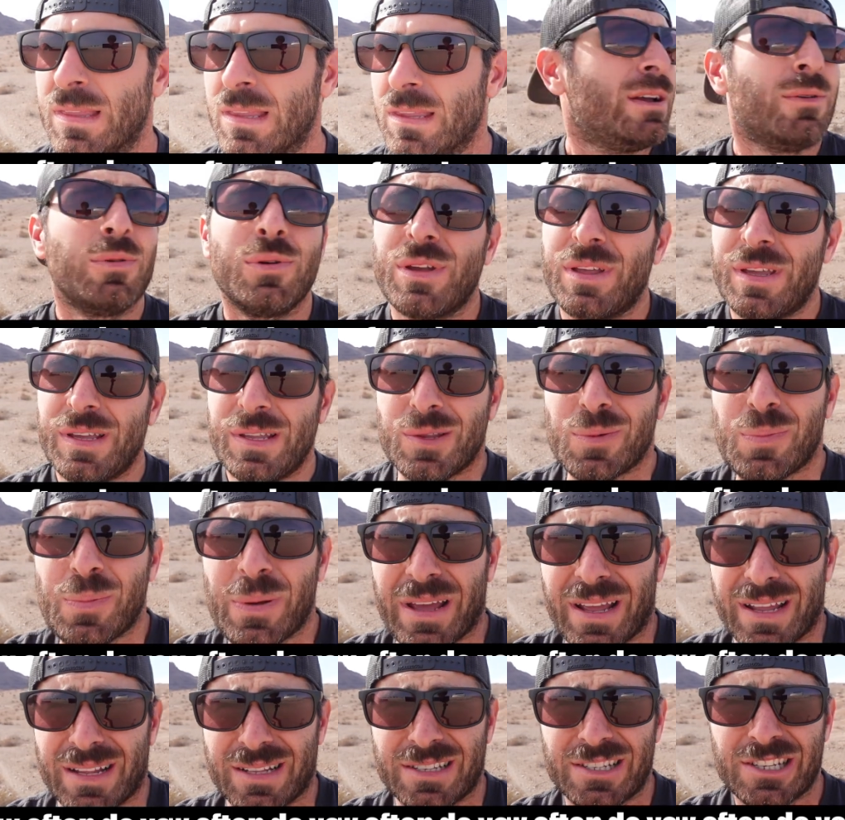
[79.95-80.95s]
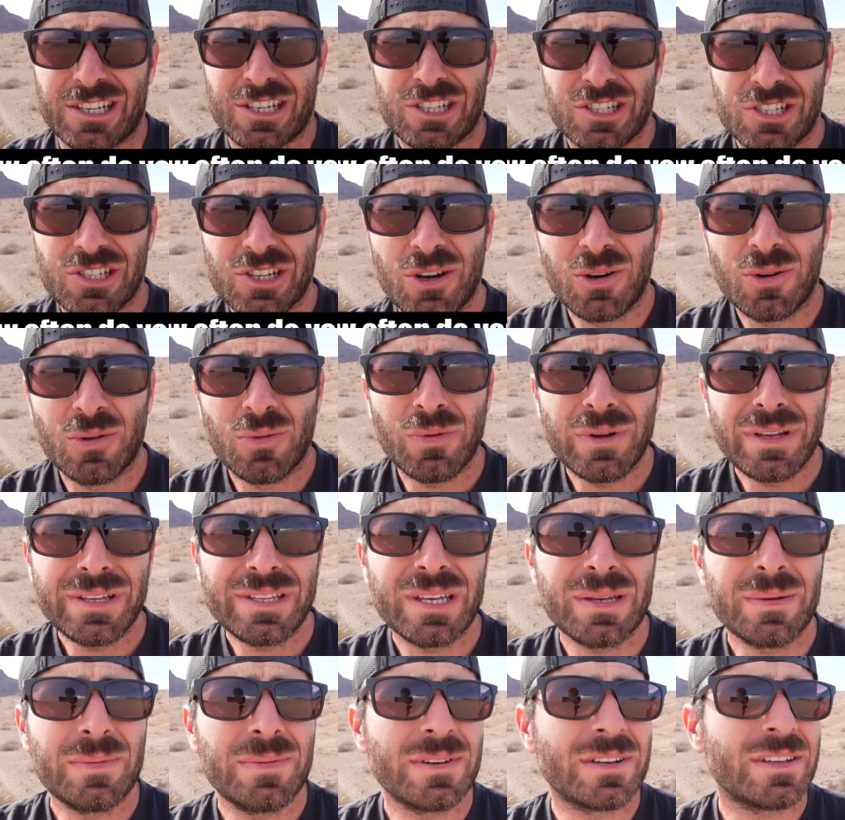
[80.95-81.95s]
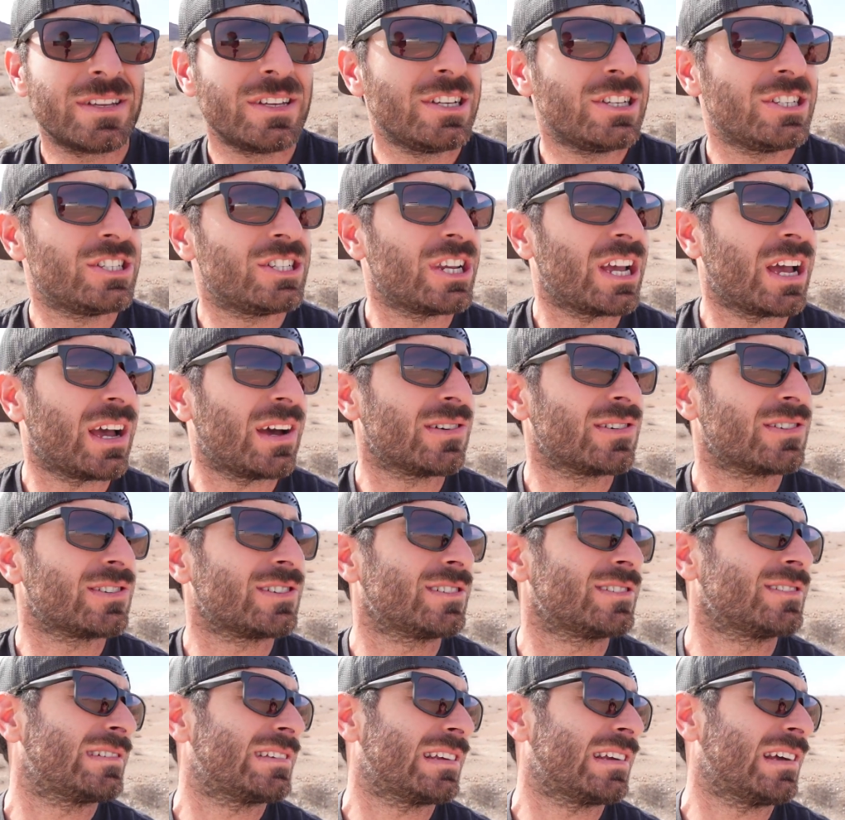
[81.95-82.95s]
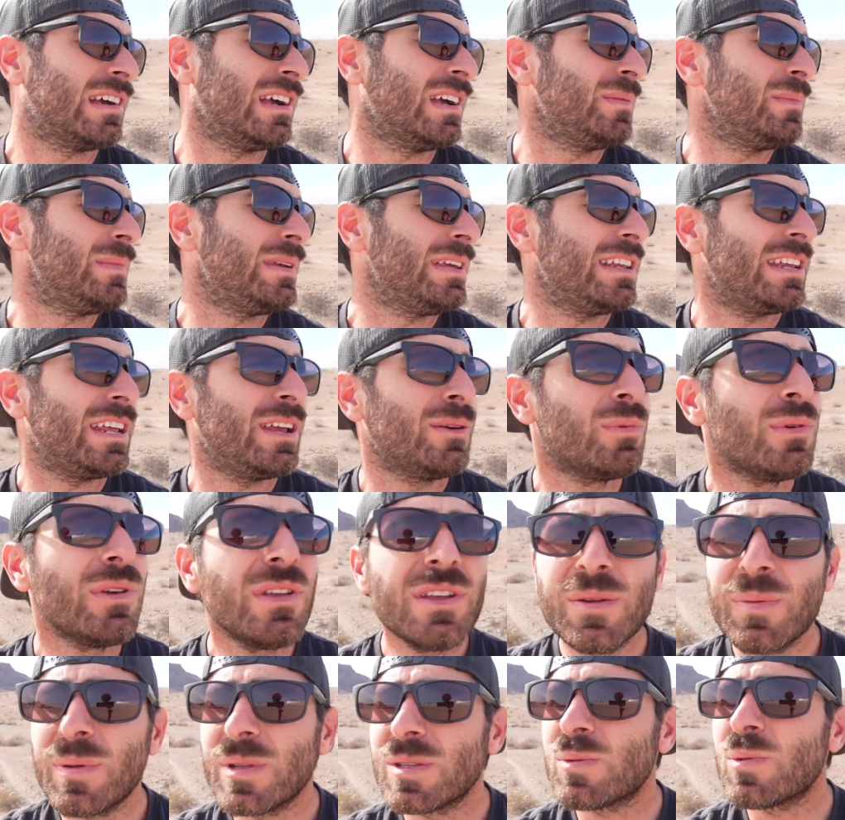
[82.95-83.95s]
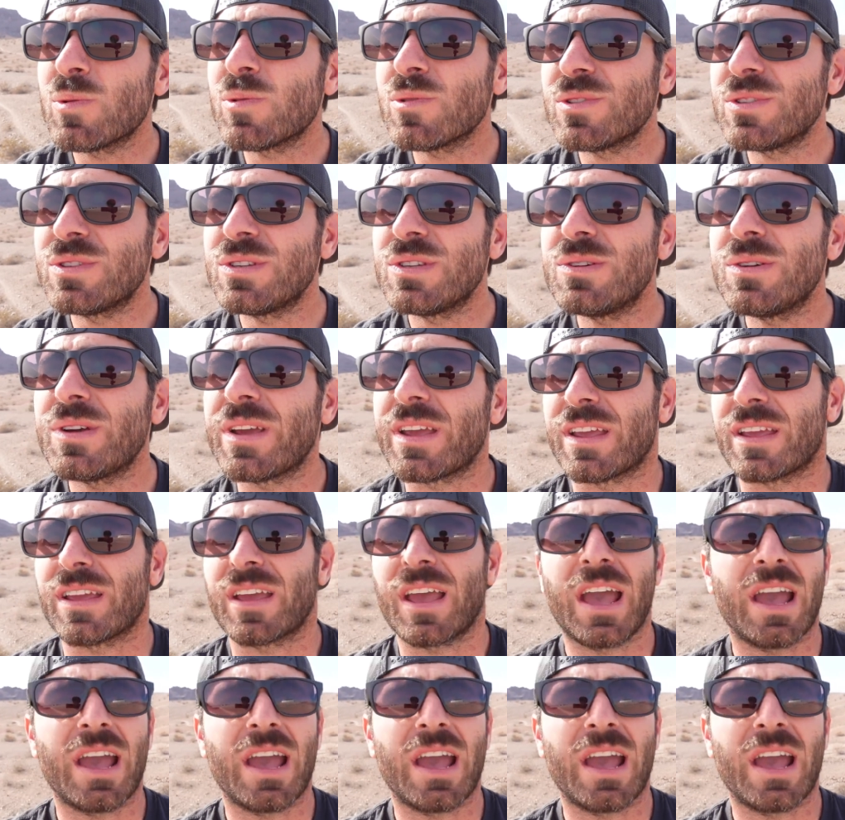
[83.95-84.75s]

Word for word: It really depends. So we typically shower, I mean, it really depends on what we're doing.